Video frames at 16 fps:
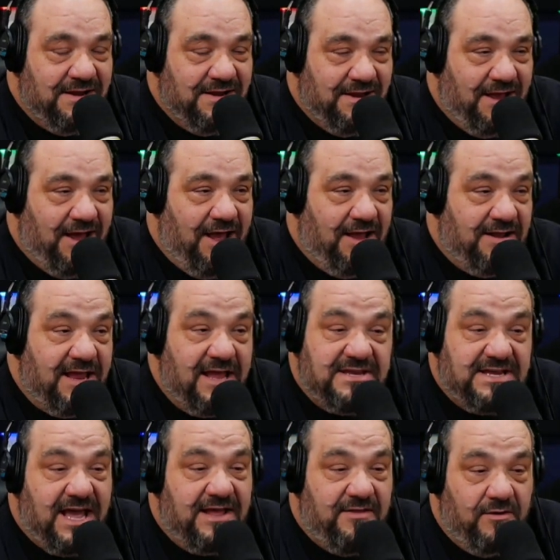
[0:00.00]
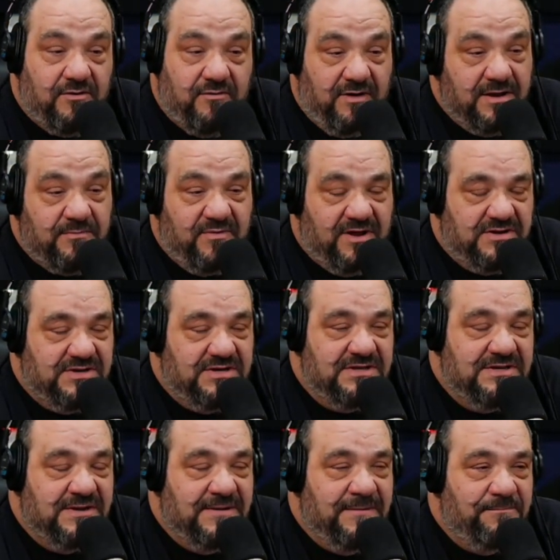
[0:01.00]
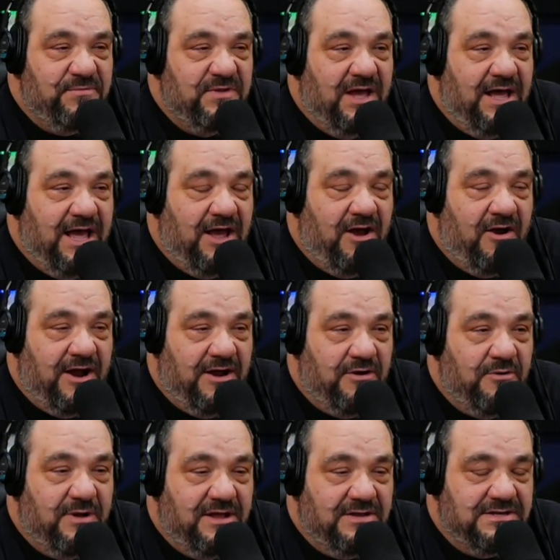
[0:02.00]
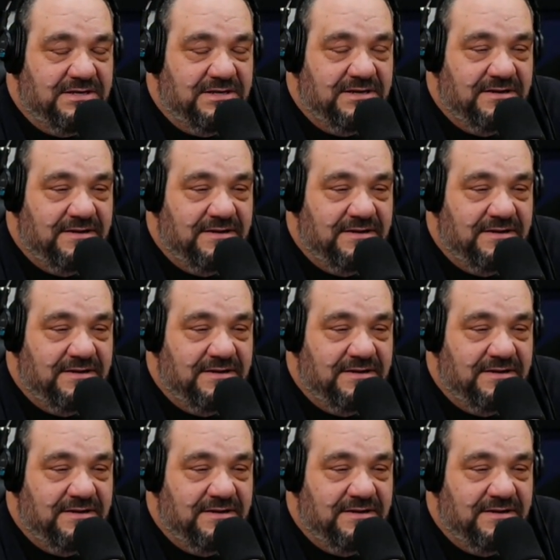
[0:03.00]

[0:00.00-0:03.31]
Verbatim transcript: Uh, nice guy though, great impression. Yeah. Uh, all right, who else?